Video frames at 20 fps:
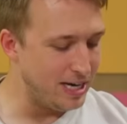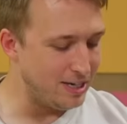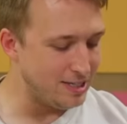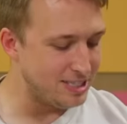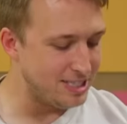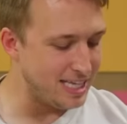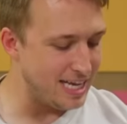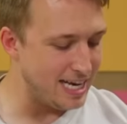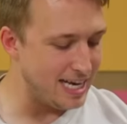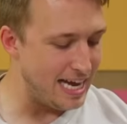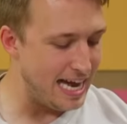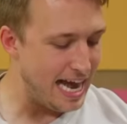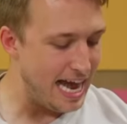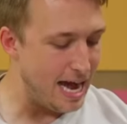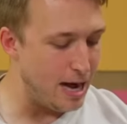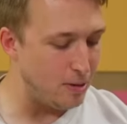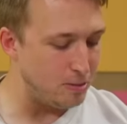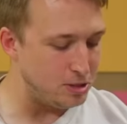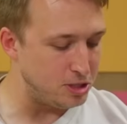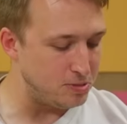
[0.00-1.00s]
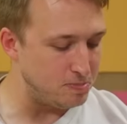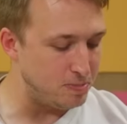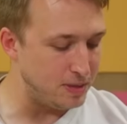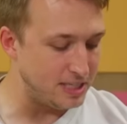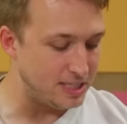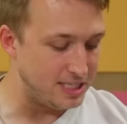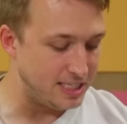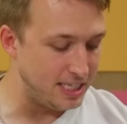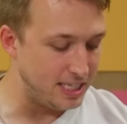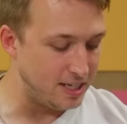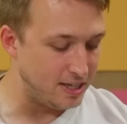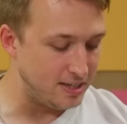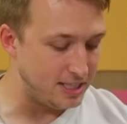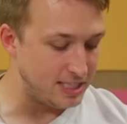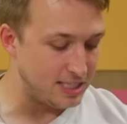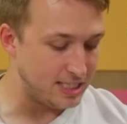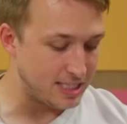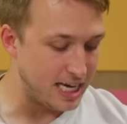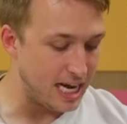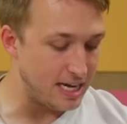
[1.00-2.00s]
else said, "Ouch," but still,
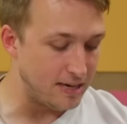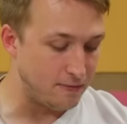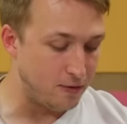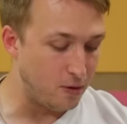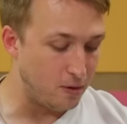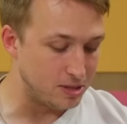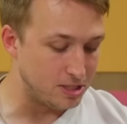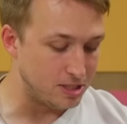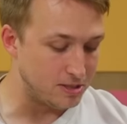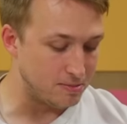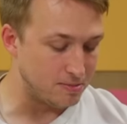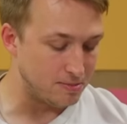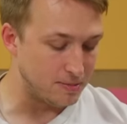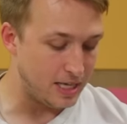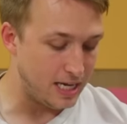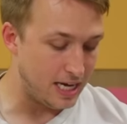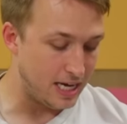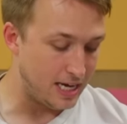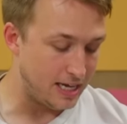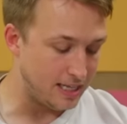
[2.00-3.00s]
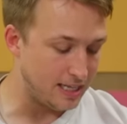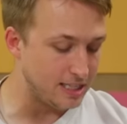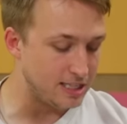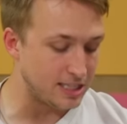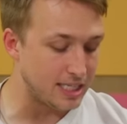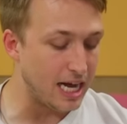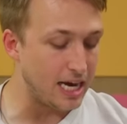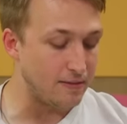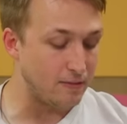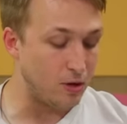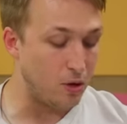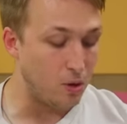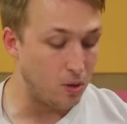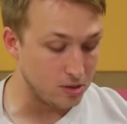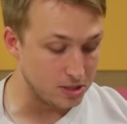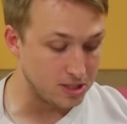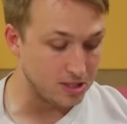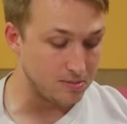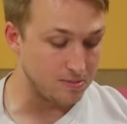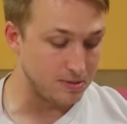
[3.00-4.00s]
this is kind of wholesome. This is kind of a
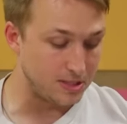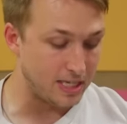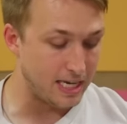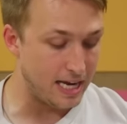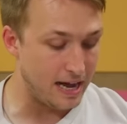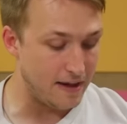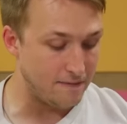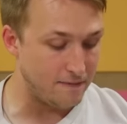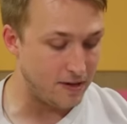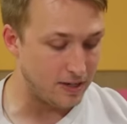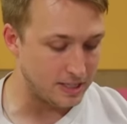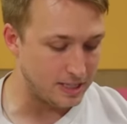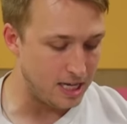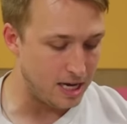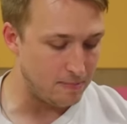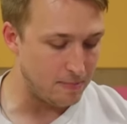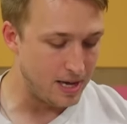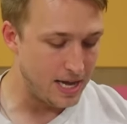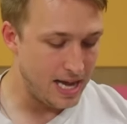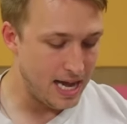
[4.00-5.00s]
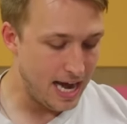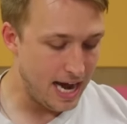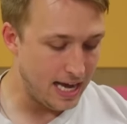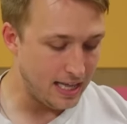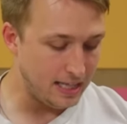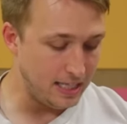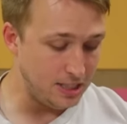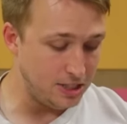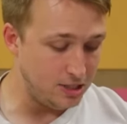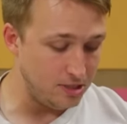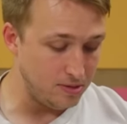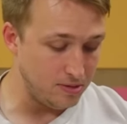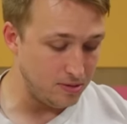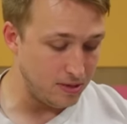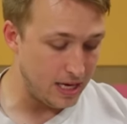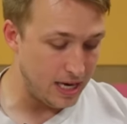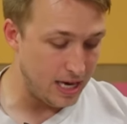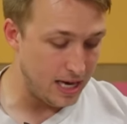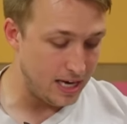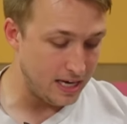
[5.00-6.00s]
wholesome today. I f***ed up. At least you
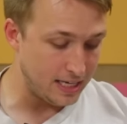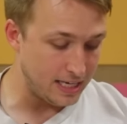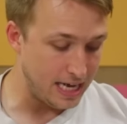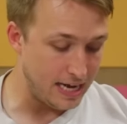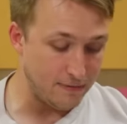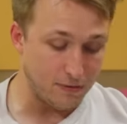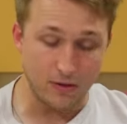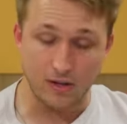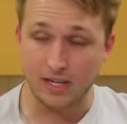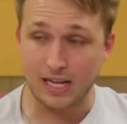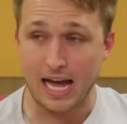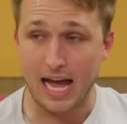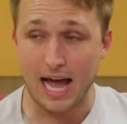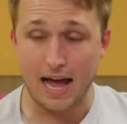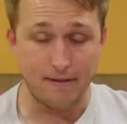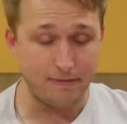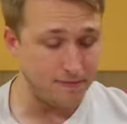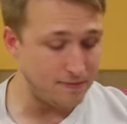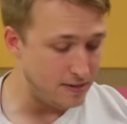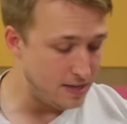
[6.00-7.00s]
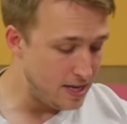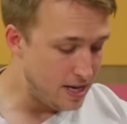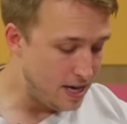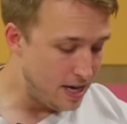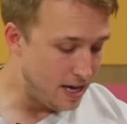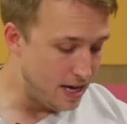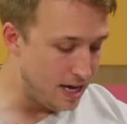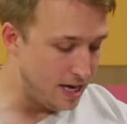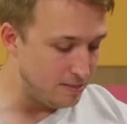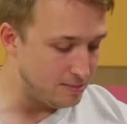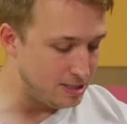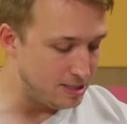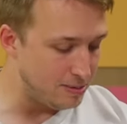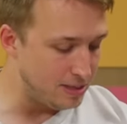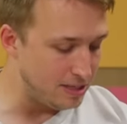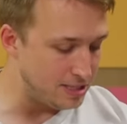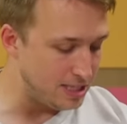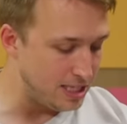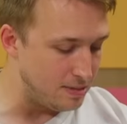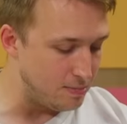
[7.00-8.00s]
gave her a laugh. Someone
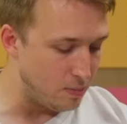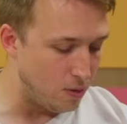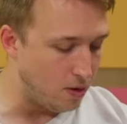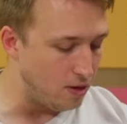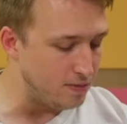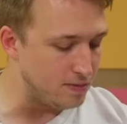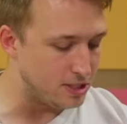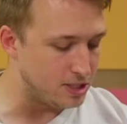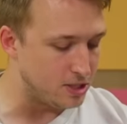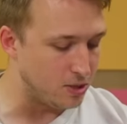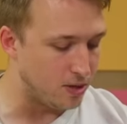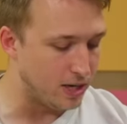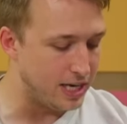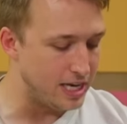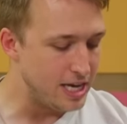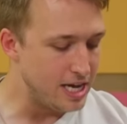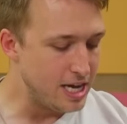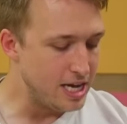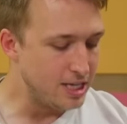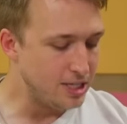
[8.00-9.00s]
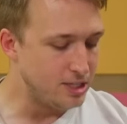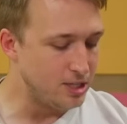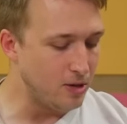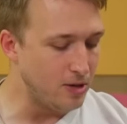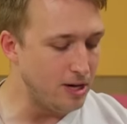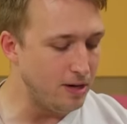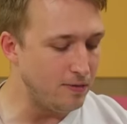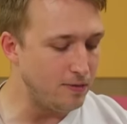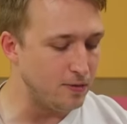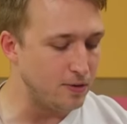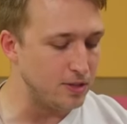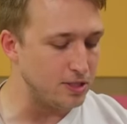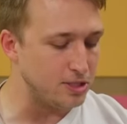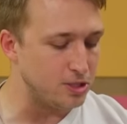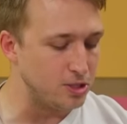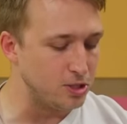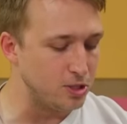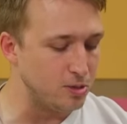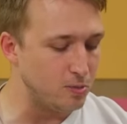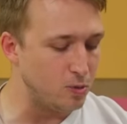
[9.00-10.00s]
else said, "Moral of the story: Don't ever
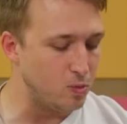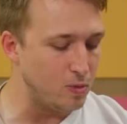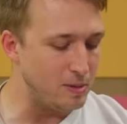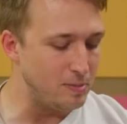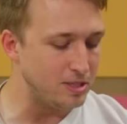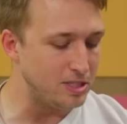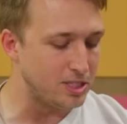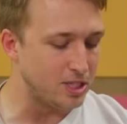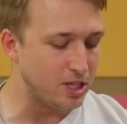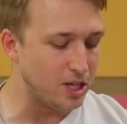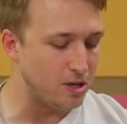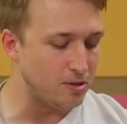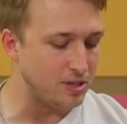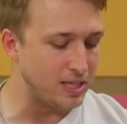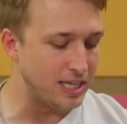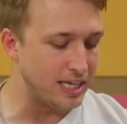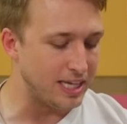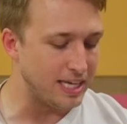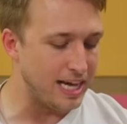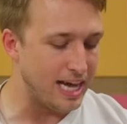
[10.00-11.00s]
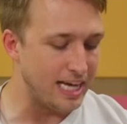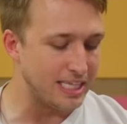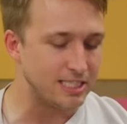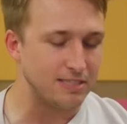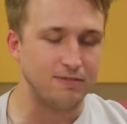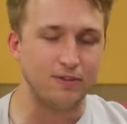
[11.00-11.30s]
assume women's clothing has